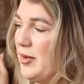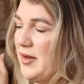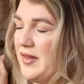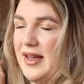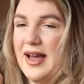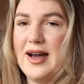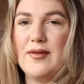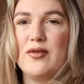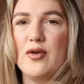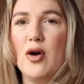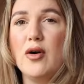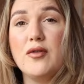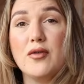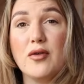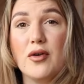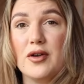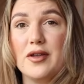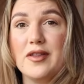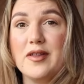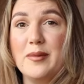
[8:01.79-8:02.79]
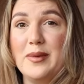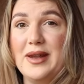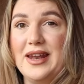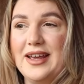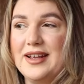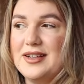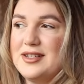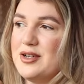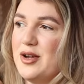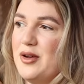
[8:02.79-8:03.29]
but they have an offer on at the
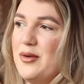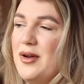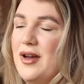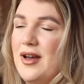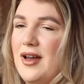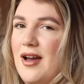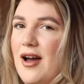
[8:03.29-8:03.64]
minute, so